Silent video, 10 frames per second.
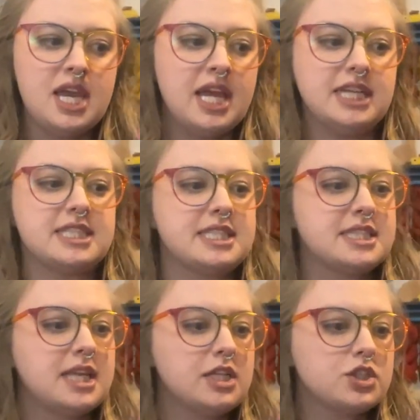And
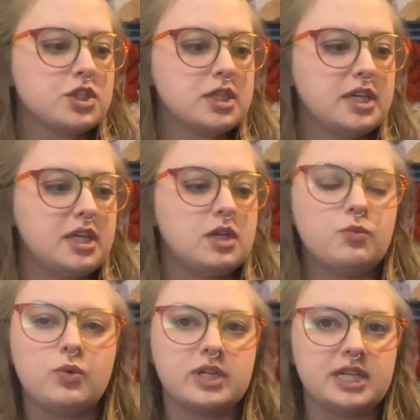essentially
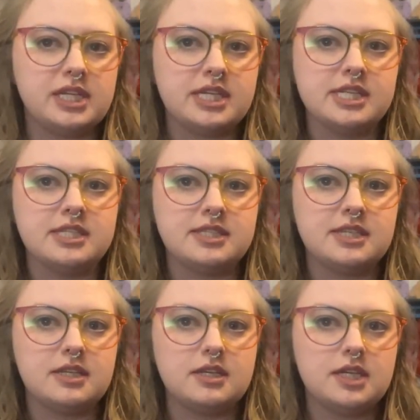what it is
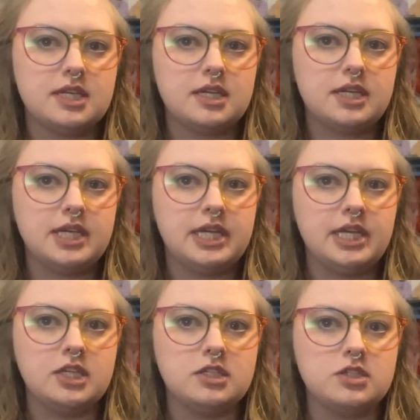
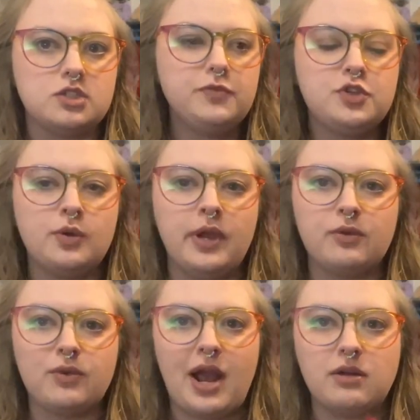
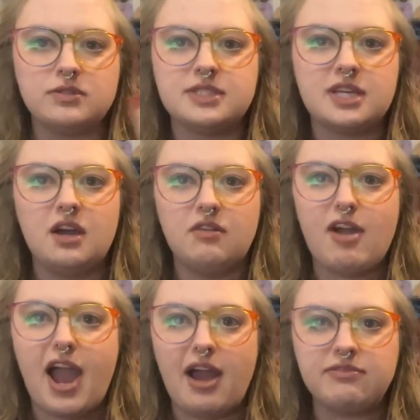doing rounds of
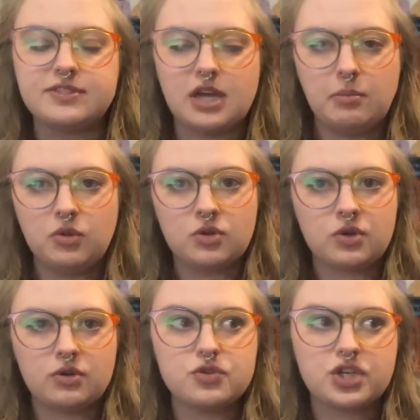half double
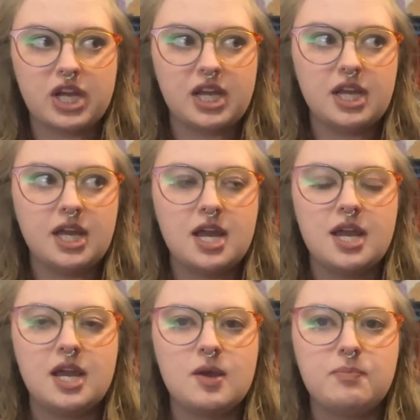crochet,
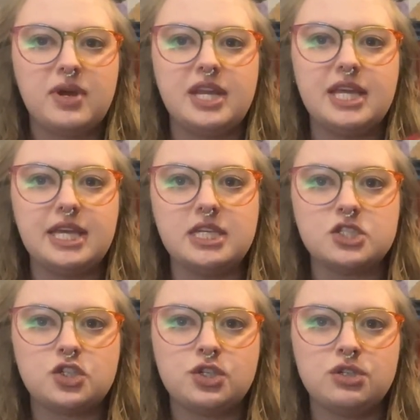but
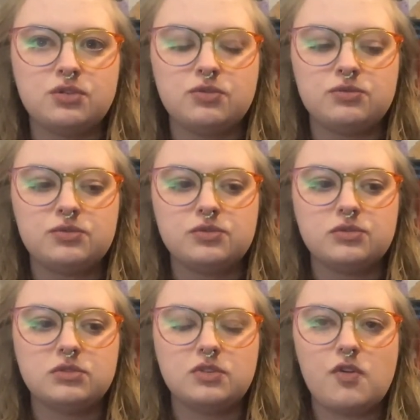into
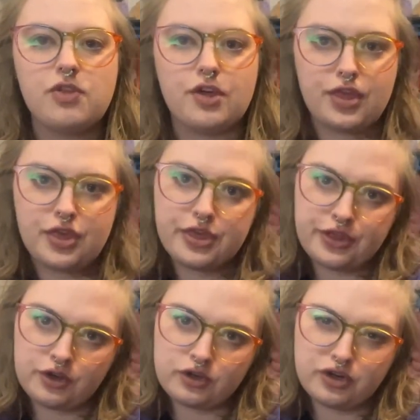the
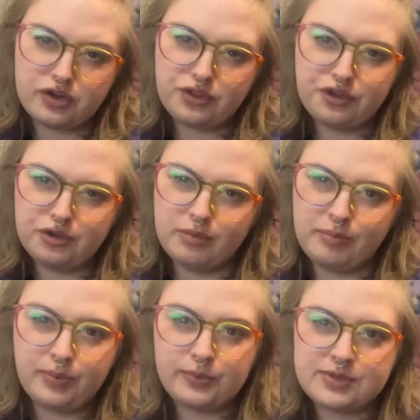third
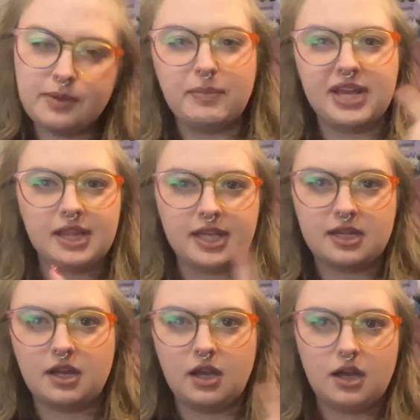loop to make
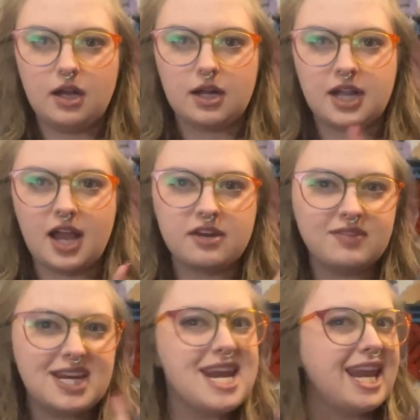like kind of
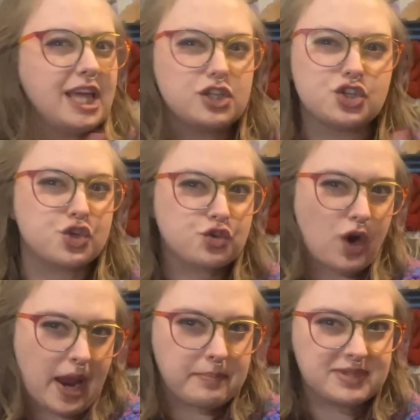a knit
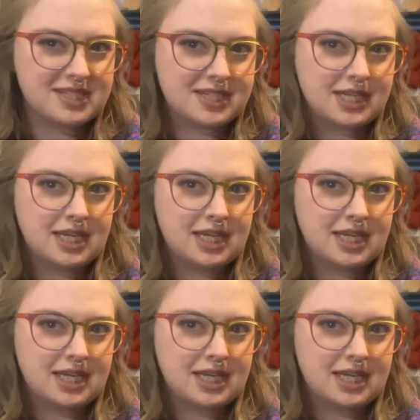striped